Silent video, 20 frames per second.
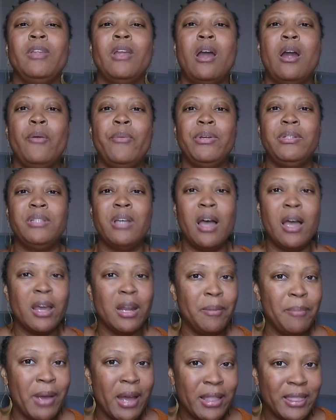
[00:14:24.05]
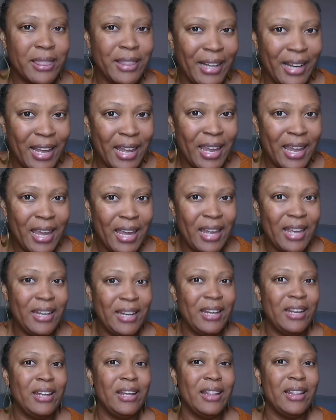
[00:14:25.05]
Are we talking about the
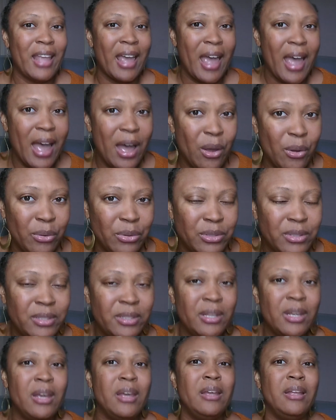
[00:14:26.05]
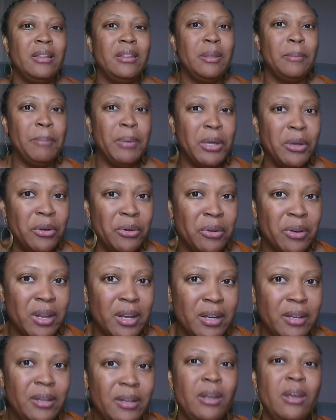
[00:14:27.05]
land, the house, the
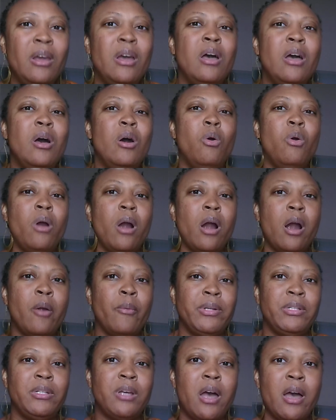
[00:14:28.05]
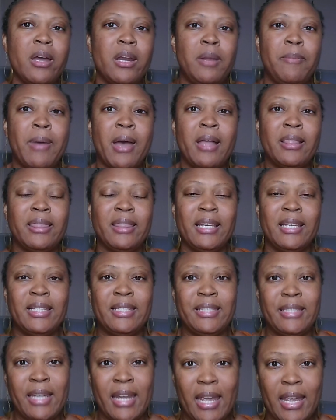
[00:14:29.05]
building, or are we talking about the
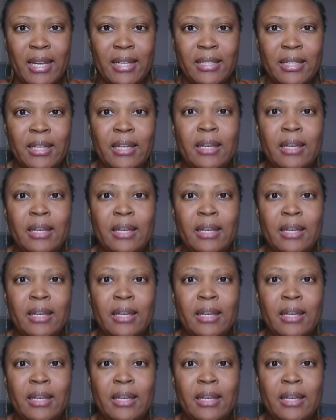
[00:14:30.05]
estate?